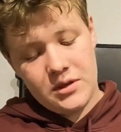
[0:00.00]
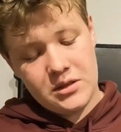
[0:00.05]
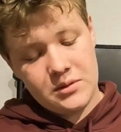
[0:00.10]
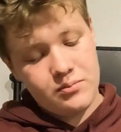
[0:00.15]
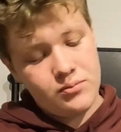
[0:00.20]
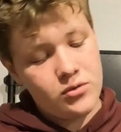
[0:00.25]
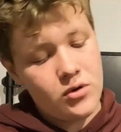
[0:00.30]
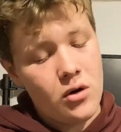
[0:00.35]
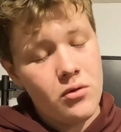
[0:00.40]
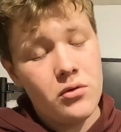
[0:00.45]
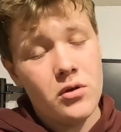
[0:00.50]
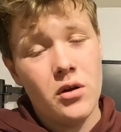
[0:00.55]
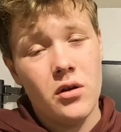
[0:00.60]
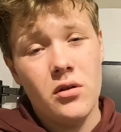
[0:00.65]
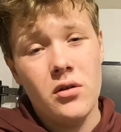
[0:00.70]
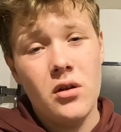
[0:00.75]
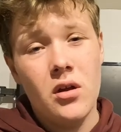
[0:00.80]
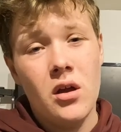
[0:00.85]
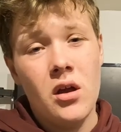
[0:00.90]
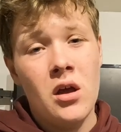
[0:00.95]

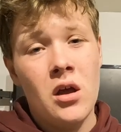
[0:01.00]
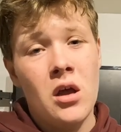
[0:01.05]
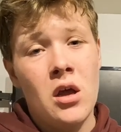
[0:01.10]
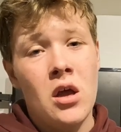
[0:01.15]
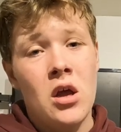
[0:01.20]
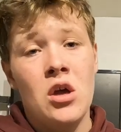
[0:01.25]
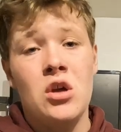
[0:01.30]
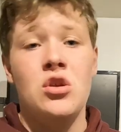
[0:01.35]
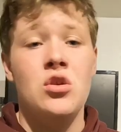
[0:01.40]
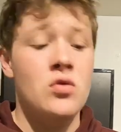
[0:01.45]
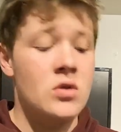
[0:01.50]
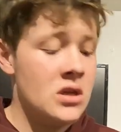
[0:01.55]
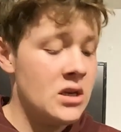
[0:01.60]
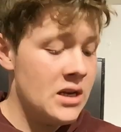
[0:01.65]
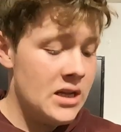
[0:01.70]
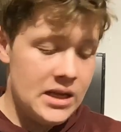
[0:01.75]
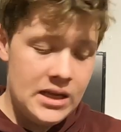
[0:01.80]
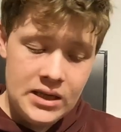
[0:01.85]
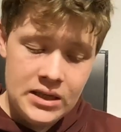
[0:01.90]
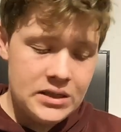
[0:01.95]
broken, you
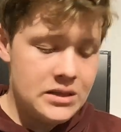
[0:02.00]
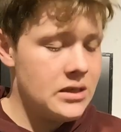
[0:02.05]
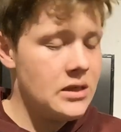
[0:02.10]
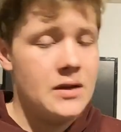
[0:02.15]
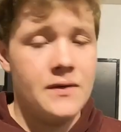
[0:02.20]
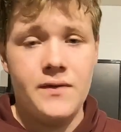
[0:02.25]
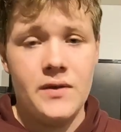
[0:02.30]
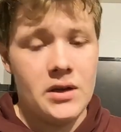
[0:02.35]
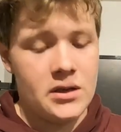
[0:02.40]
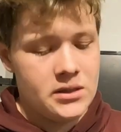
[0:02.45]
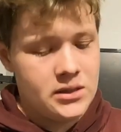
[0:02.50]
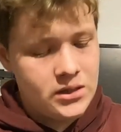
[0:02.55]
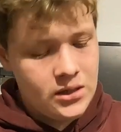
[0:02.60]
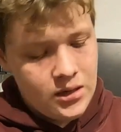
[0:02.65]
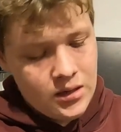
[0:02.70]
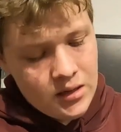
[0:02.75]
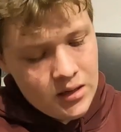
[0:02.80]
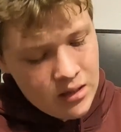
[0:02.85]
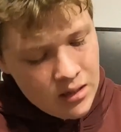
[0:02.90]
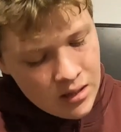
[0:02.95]
can easily fix
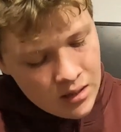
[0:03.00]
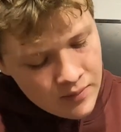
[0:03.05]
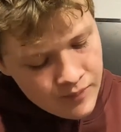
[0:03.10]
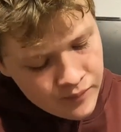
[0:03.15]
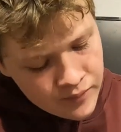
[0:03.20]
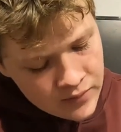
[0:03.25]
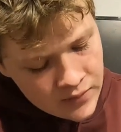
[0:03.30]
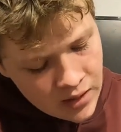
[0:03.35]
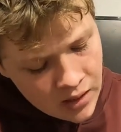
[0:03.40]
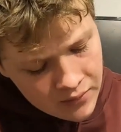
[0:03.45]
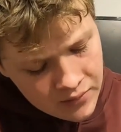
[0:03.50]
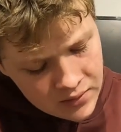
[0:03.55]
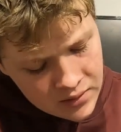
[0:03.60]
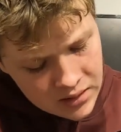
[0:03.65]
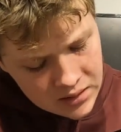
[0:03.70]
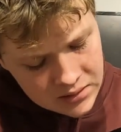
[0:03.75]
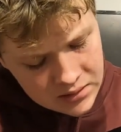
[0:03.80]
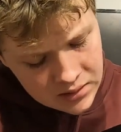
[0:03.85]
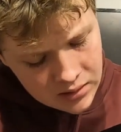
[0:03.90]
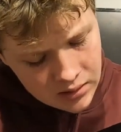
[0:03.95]
it. Now I think
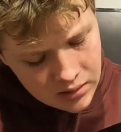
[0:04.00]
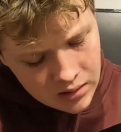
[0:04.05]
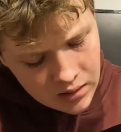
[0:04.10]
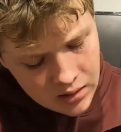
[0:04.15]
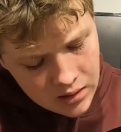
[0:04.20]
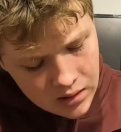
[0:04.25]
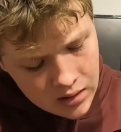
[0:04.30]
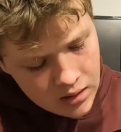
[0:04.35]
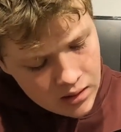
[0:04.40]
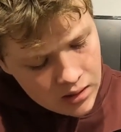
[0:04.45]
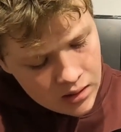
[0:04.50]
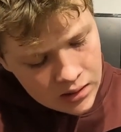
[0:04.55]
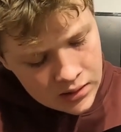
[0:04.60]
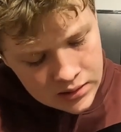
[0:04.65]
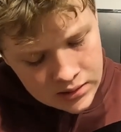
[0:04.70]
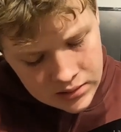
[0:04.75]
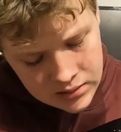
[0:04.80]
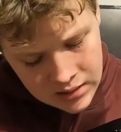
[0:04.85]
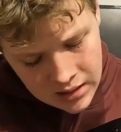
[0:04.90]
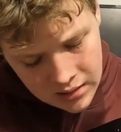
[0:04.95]
that's a
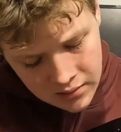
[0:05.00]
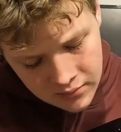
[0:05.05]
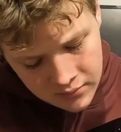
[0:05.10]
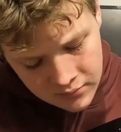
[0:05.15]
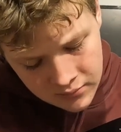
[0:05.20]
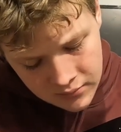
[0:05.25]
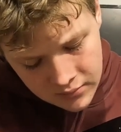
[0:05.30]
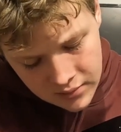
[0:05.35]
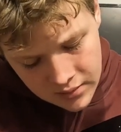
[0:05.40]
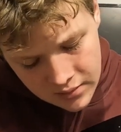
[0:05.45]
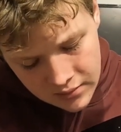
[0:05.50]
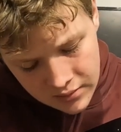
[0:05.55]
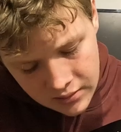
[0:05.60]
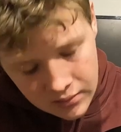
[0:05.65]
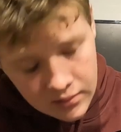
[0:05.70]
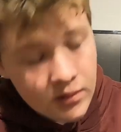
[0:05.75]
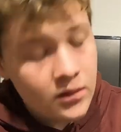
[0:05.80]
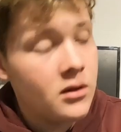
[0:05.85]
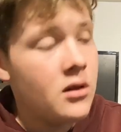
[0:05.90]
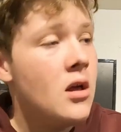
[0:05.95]
sound
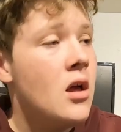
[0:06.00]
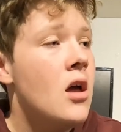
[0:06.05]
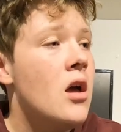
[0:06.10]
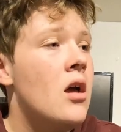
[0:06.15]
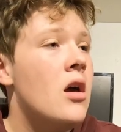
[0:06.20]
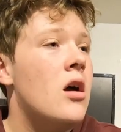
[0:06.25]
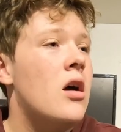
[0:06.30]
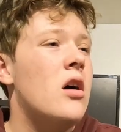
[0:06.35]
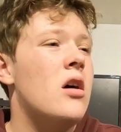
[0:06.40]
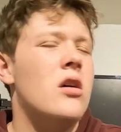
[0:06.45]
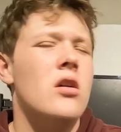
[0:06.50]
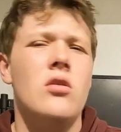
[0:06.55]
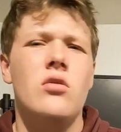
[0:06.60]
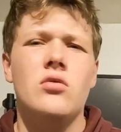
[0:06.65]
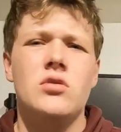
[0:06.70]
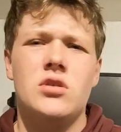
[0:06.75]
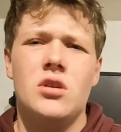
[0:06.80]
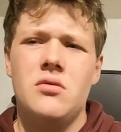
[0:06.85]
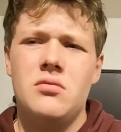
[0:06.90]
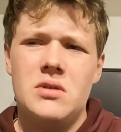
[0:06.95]
thing there.
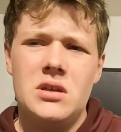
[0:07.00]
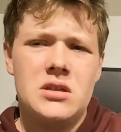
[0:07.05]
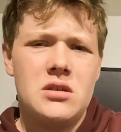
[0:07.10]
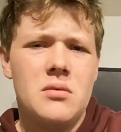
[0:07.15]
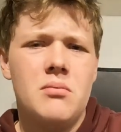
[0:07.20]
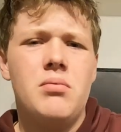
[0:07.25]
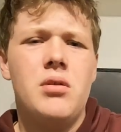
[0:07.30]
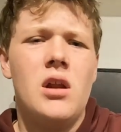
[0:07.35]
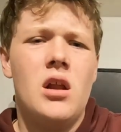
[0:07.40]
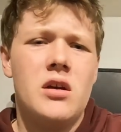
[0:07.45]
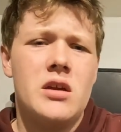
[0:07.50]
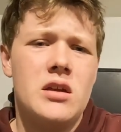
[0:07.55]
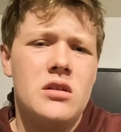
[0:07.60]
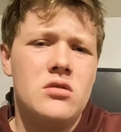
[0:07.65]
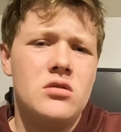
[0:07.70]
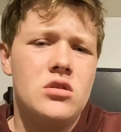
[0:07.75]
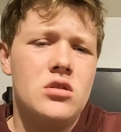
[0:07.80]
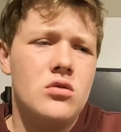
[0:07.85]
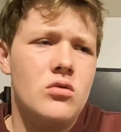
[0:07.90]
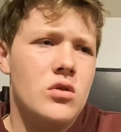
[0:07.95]
Also, this can plug
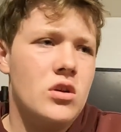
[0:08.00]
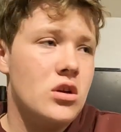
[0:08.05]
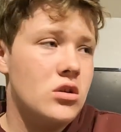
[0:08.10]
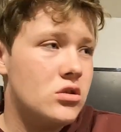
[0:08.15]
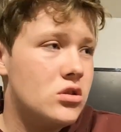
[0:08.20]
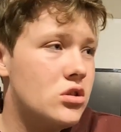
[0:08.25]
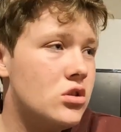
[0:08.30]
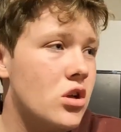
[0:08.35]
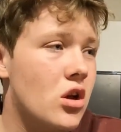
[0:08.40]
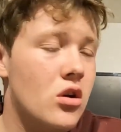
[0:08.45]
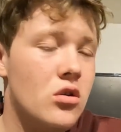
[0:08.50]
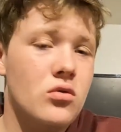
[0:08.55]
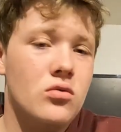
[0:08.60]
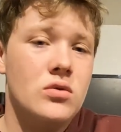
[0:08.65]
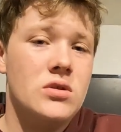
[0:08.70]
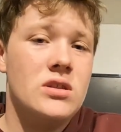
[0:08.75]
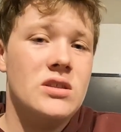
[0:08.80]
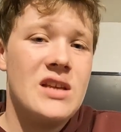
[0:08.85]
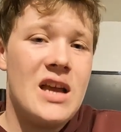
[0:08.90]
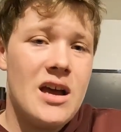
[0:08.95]
into an
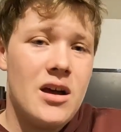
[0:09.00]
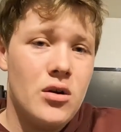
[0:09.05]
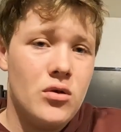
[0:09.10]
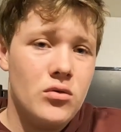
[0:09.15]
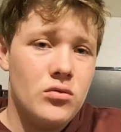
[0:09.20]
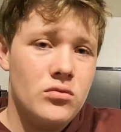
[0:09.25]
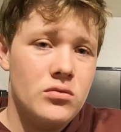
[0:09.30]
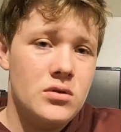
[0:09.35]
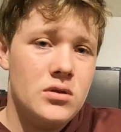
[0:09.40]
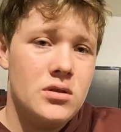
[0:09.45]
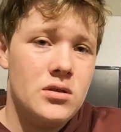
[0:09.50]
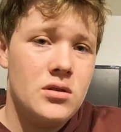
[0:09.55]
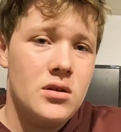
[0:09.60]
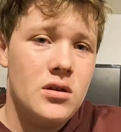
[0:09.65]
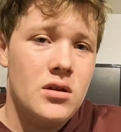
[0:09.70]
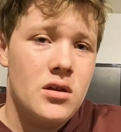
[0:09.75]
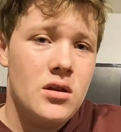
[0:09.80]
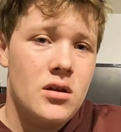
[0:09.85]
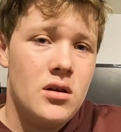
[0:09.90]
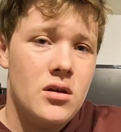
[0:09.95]
external sound
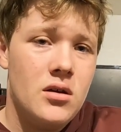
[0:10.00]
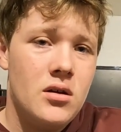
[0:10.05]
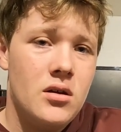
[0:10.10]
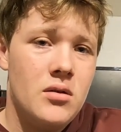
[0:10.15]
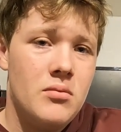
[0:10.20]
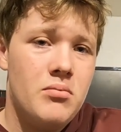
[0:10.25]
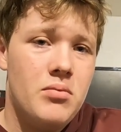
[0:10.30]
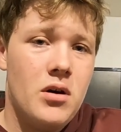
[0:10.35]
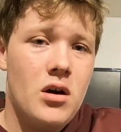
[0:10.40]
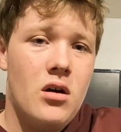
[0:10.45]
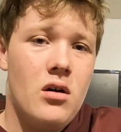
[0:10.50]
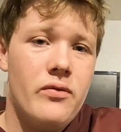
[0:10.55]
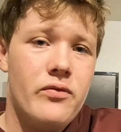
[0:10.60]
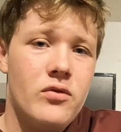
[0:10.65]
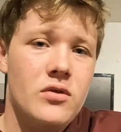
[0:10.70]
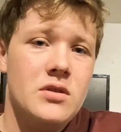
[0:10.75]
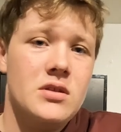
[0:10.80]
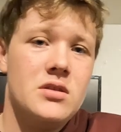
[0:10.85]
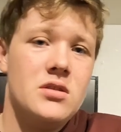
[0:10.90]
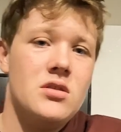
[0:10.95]
bar.
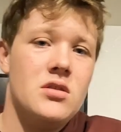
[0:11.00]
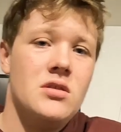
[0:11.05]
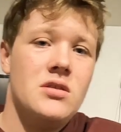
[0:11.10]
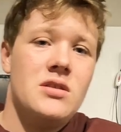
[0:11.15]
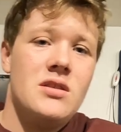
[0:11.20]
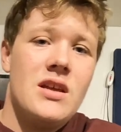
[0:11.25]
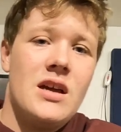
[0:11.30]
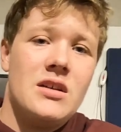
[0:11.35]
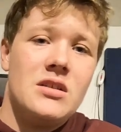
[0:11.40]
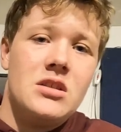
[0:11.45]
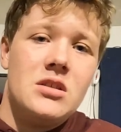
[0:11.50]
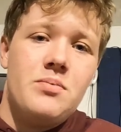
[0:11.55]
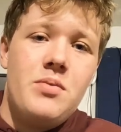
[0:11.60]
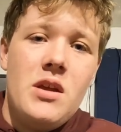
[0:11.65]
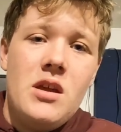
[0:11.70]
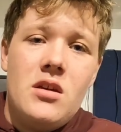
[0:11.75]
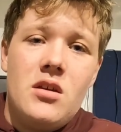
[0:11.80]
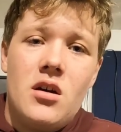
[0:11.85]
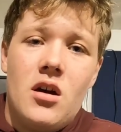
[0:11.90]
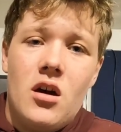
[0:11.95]
For instance, that
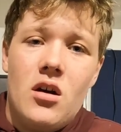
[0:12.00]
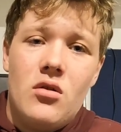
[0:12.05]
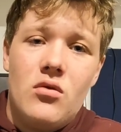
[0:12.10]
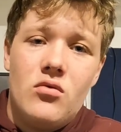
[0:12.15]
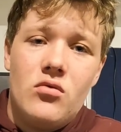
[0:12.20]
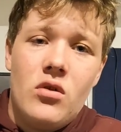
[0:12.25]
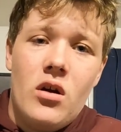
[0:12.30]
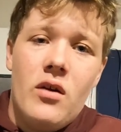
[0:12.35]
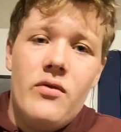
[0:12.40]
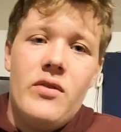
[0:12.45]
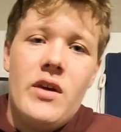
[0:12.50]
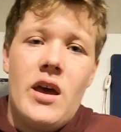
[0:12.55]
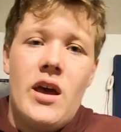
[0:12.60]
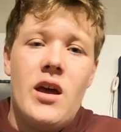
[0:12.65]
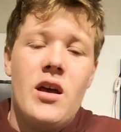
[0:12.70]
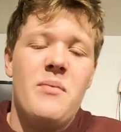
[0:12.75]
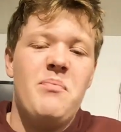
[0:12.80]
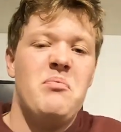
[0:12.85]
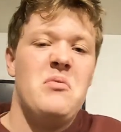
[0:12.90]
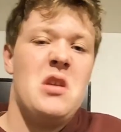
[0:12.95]
speaker right
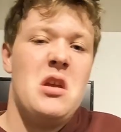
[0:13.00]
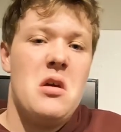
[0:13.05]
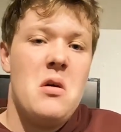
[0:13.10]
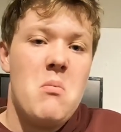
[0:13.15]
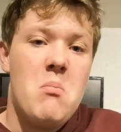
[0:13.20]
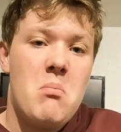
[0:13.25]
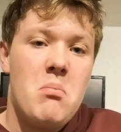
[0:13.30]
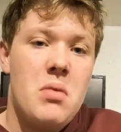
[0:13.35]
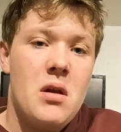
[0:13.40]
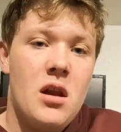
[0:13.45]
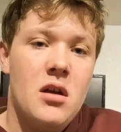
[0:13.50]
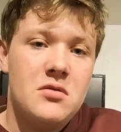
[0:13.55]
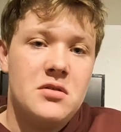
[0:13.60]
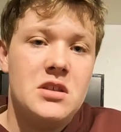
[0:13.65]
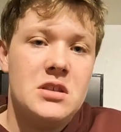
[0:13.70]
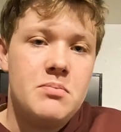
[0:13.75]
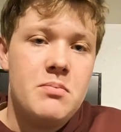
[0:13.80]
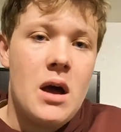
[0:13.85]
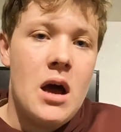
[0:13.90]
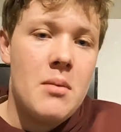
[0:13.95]
there, plug
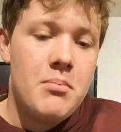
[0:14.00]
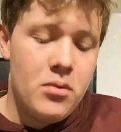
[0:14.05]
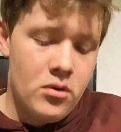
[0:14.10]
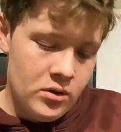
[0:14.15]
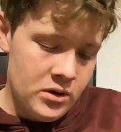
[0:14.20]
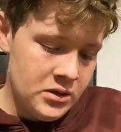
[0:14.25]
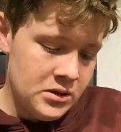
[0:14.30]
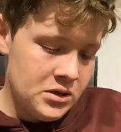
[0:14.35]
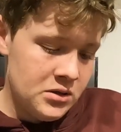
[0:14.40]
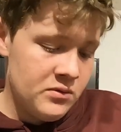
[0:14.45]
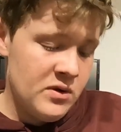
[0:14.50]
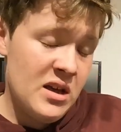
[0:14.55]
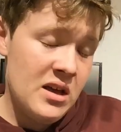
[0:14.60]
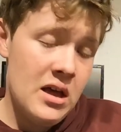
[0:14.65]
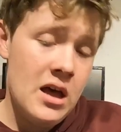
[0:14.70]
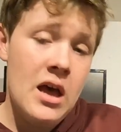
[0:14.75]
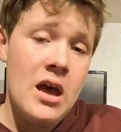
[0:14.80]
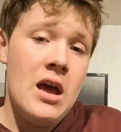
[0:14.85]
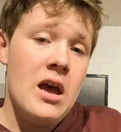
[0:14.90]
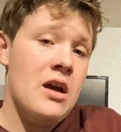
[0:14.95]
this bad boy into
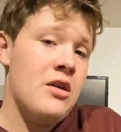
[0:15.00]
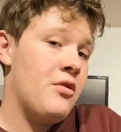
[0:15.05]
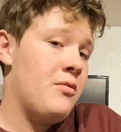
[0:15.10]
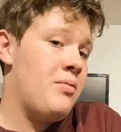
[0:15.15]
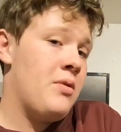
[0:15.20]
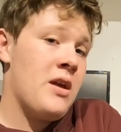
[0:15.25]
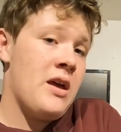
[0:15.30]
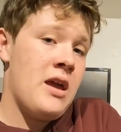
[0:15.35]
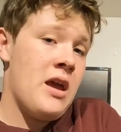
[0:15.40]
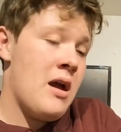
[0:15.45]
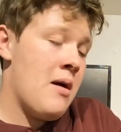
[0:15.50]
it, it'll play